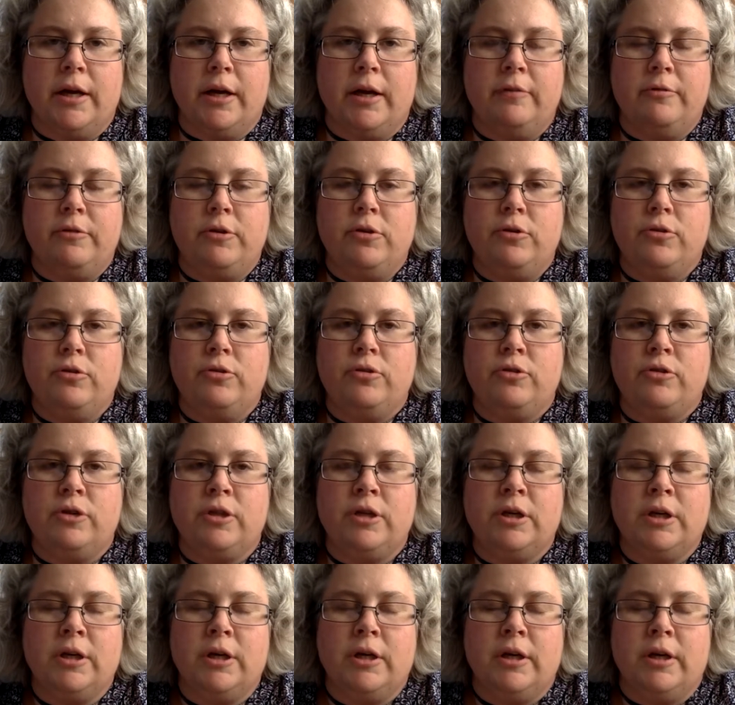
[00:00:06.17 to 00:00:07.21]
I've used
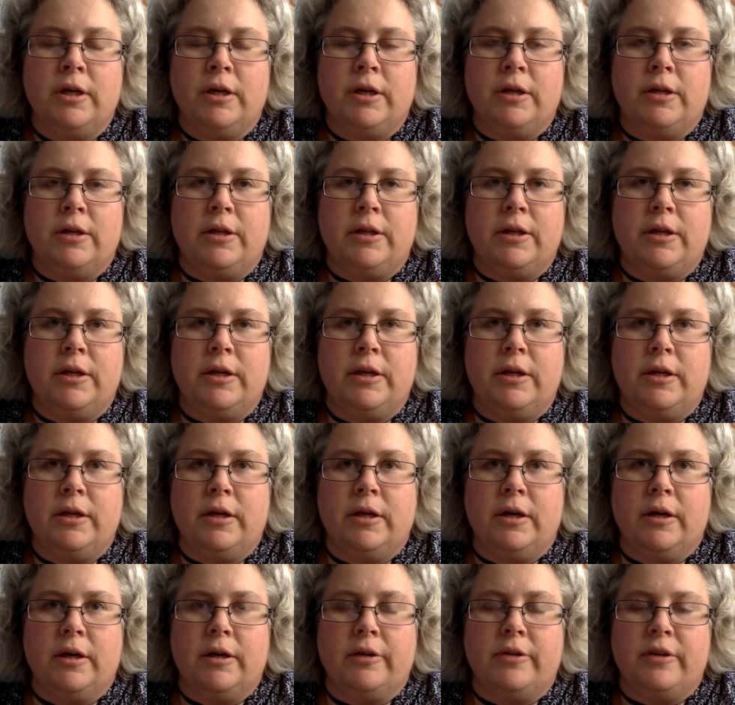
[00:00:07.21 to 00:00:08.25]
the
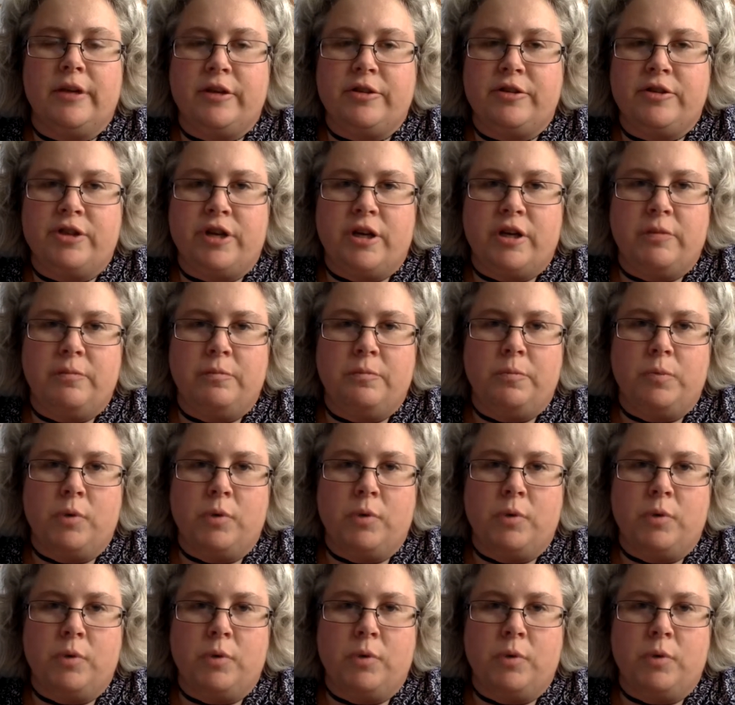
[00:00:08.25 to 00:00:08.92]
TestGen